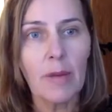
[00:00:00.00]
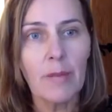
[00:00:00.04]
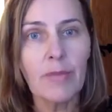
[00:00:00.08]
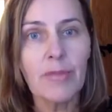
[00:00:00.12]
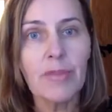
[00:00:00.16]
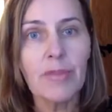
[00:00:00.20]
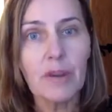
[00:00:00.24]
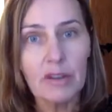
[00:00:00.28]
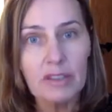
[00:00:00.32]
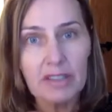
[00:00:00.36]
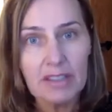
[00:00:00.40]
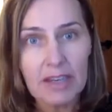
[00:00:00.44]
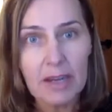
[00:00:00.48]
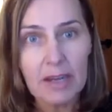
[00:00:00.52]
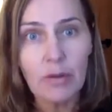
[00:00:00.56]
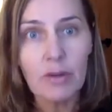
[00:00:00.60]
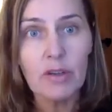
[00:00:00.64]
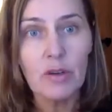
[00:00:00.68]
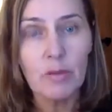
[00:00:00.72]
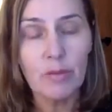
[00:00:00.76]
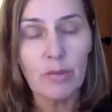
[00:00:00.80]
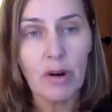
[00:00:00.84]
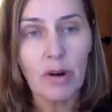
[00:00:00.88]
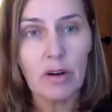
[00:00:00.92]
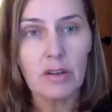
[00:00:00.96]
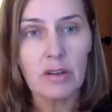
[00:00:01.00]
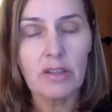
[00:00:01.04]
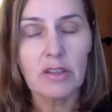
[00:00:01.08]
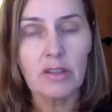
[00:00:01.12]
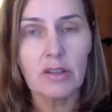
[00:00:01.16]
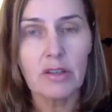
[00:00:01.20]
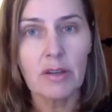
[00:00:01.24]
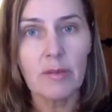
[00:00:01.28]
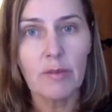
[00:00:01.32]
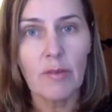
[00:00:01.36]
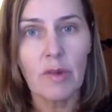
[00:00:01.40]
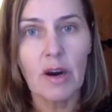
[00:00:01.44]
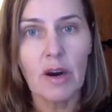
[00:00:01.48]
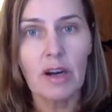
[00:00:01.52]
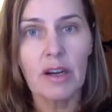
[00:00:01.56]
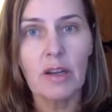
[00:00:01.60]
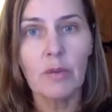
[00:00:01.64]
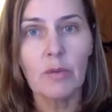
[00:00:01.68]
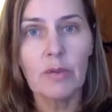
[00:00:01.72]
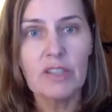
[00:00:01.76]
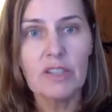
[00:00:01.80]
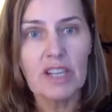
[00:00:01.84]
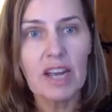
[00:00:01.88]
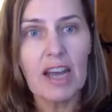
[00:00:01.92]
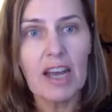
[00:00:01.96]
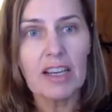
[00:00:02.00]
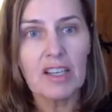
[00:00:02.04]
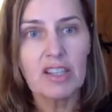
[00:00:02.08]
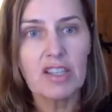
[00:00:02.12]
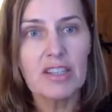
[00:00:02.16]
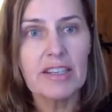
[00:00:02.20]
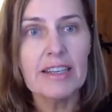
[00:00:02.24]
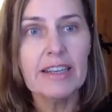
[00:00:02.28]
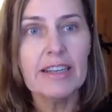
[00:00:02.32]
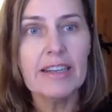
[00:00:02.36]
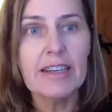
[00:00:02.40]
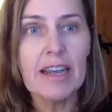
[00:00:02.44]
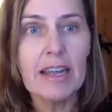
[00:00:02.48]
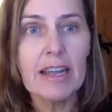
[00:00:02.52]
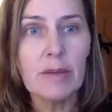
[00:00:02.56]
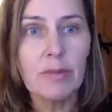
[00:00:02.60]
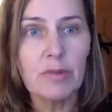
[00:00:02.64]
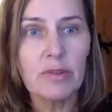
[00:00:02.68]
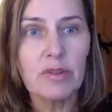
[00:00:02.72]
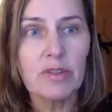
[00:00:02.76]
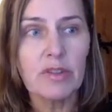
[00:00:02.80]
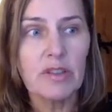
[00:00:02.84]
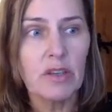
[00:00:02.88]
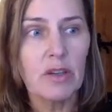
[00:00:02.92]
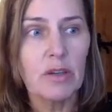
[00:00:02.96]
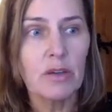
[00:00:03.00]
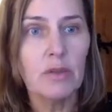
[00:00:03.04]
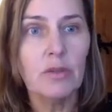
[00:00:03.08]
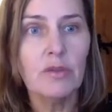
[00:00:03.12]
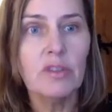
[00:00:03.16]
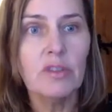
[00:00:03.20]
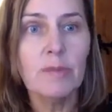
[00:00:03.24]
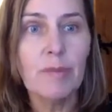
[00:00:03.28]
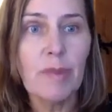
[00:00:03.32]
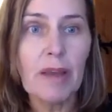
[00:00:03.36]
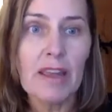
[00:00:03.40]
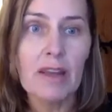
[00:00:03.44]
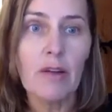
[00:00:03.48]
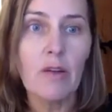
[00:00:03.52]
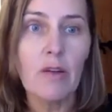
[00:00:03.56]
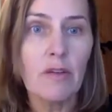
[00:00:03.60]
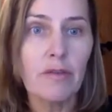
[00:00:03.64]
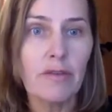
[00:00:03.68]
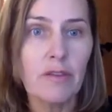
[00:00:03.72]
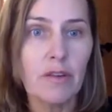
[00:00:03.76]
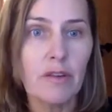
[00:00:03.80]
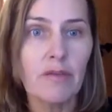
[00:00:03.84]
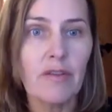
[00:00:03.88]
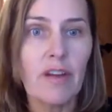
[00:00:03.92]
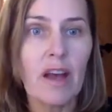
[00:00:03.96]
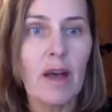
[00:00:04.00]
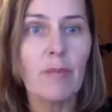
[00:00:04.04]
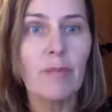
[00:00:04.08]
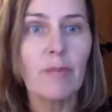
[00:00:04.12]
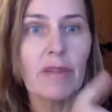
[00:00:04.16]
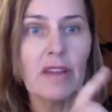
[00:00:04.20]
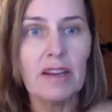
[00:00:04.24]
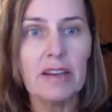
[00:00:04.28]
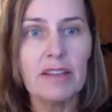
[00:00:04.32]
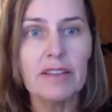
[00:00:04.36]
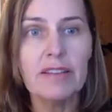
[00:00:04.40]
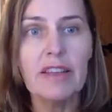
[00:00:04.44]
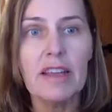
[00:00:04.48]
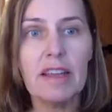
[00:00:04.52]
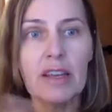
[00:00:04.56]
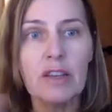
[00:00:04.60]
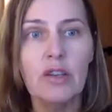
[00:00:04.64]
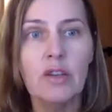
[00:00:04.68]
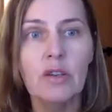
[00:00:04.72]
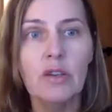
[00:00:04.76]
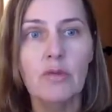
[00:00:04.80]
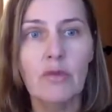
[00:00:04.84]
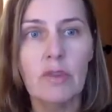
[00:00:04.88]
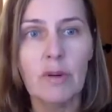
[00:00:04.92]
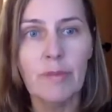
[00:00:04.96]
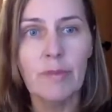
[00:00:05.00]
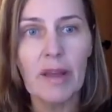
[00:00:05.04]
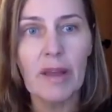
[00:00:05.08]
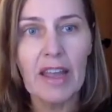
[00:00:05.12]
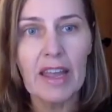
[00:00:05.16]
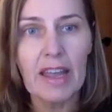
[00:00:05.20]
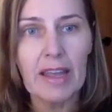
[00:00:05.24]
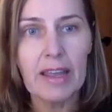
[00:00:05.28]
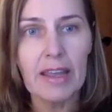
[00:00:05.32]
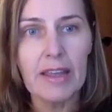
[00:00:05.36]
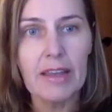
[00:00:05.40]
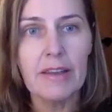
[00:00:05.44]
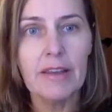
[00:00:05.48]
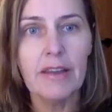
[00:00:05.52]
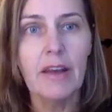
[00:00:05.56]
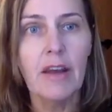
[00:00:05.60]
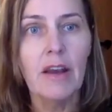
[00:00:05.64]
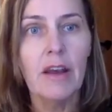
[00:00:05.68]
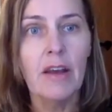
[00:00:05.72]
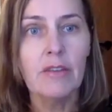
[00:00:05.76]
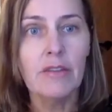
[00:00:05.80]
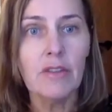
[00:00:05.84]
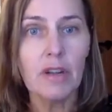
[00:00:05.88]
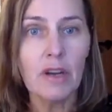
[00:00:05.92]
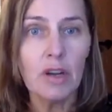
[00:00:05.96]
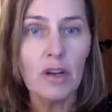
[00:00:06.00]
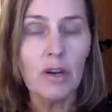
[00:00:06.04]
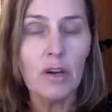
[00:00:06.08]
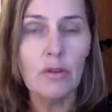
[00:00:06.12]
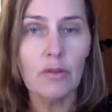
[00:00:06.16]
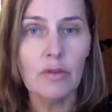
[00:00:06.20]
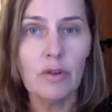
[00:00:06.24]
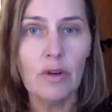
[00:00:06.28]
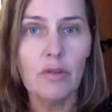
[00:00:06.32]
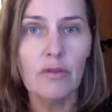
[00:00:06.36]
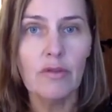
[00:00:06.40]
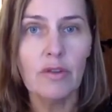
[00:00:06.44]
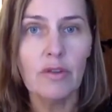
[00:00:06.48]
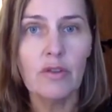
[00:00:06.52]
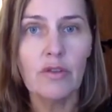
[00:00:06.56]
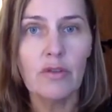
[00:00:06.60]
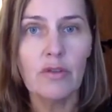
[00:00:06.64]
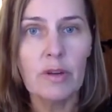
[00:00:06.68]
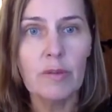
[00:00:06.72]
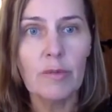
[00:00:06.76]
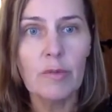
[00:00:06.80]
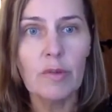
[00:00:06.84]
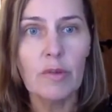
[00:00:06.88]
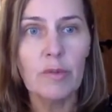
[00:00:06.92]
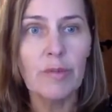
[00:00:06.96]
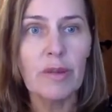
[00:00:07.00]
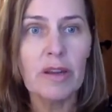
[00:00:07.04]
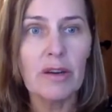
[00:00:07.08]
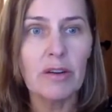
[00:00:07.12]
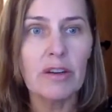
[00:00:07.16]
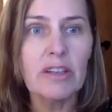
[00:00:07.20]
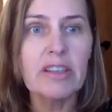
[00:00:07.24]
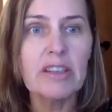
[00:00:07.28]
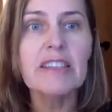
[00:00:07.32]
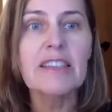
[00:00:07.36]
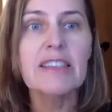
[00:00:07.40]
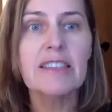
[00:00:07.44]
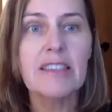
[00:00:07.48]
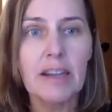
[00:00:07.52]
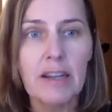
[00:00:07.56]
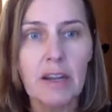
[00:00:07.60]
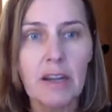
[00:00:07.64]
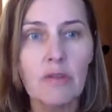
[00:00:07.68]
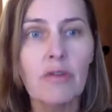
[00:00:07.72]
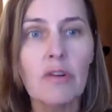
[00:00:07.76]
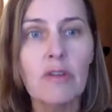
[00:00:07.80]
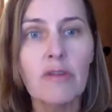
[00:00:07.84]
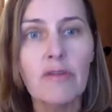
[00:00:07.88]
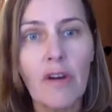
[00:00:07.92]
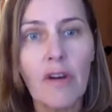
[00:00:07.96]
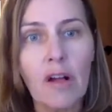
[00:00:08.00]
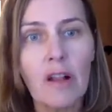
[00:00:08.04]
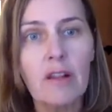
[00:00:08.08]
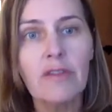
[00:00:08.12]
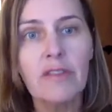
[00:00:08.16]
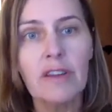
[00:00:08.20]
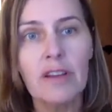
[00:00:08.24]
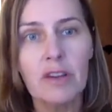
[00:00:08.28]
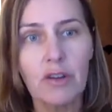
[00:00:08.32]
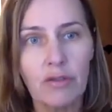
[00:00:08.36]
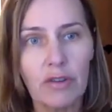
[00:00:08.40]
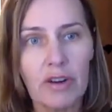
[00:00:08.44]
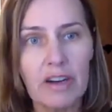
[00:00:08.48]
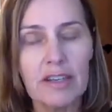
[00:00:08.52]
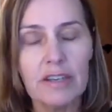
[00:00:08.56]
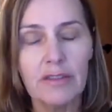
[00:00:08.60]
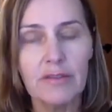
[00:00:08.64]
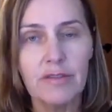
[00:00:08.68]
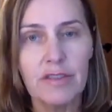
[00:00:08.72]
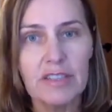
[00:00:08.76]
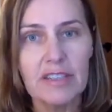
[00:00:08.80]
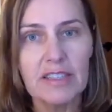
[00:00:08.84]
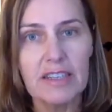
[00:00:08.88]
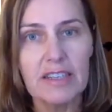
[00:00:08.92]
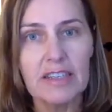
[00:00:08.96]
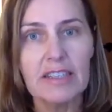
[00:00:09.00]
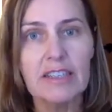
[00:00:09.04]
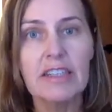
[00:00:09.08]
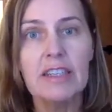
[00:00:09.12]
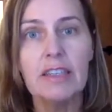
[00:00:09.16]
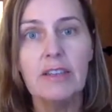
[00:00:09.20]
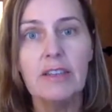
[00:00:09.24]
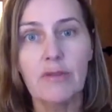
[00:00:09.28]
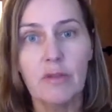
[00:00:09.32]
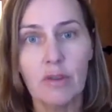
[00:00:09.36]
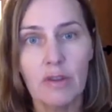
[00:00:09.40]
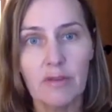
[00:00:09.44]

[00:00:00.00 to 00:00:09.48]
there is now a new product on the market which actually enables you to pay off your VAT bill and then you repay the loan over a 3-month period. It's like a revolving credit facility for